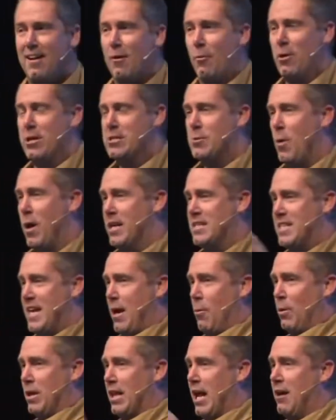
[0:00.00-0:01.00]
We just want to say
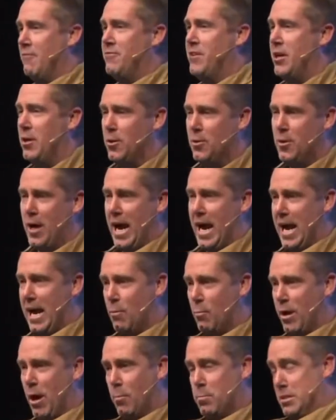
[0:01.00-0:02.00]
we love you,
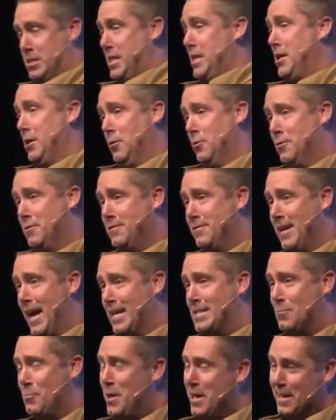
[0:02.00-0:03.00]
and we hope to see you
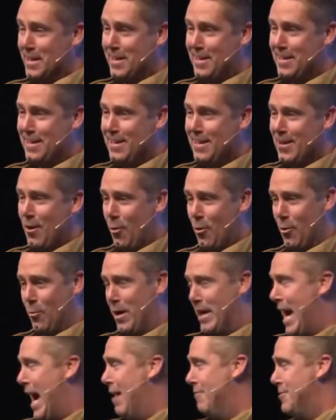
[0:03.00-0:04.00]
next week or the
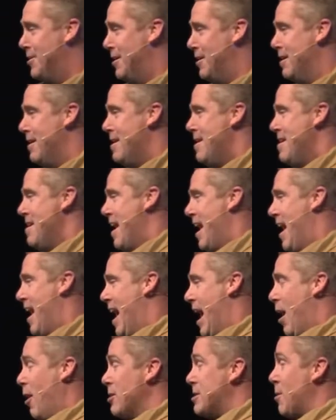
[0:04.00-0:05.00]
week after.
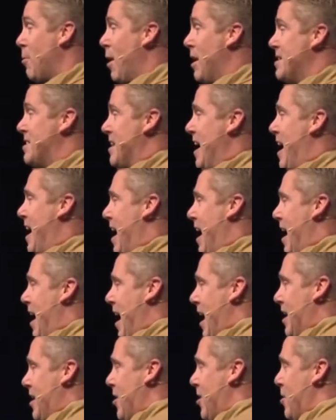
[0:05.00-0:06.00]
I also want to say
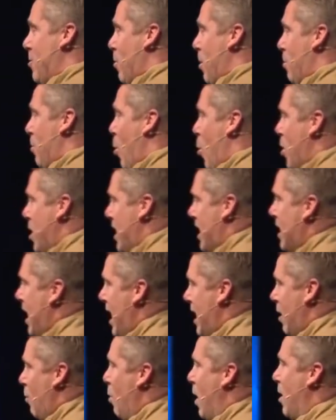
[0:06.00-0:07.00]
a good morning
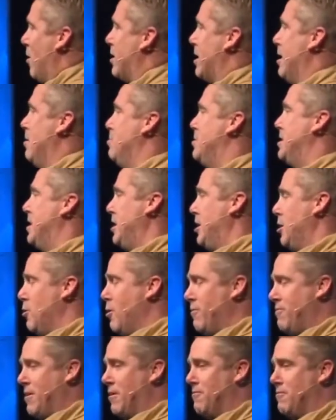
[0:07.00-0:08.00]
and a welcome to you
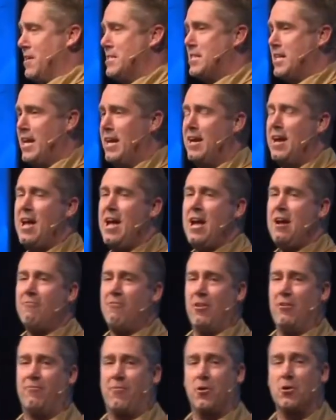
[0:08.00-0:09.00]
if you're visiting for
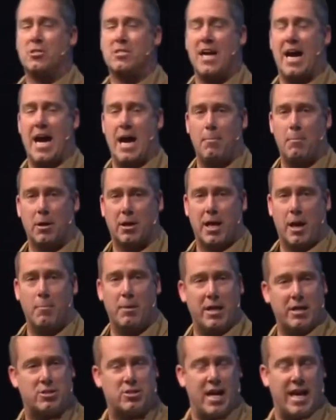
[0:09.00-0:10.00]
the first time or coming
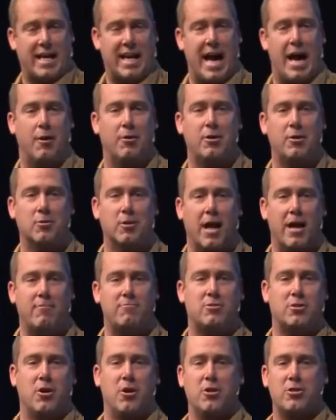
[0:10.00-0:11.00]
to check out New Life
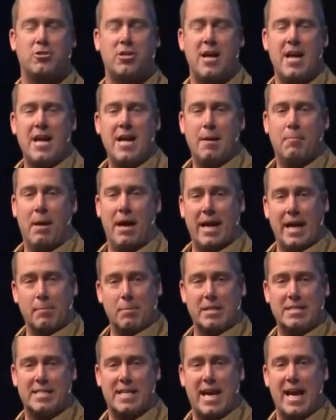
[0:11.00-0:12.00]
Church. My name
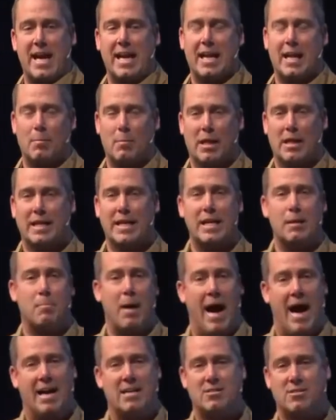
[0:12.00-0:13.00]
is Dan, and I'm the lead
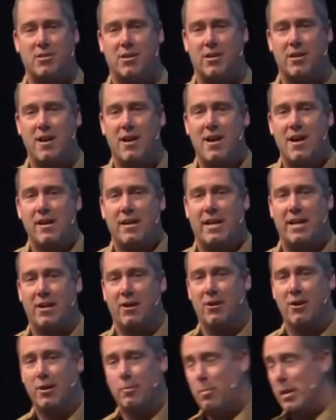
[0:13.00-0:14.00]
pastor
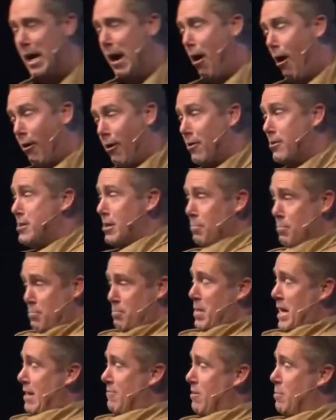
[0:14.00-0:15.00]
here, and it'd be an honor to
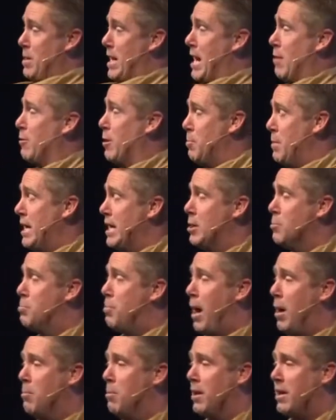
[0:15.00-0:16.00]
even be able to meet you
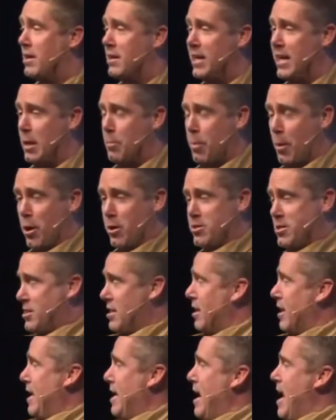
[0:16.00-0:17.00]
publicly and
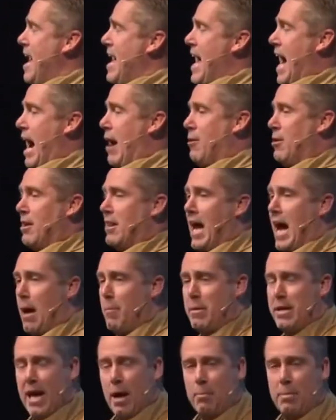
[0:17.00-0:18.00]
personally out in the
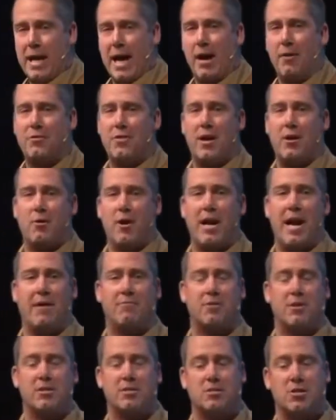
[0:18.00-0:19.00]
lobby. I'll be out there right
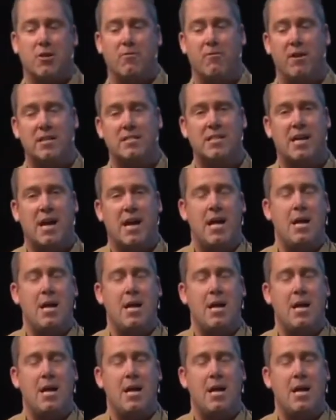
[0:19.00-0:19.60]
after the service.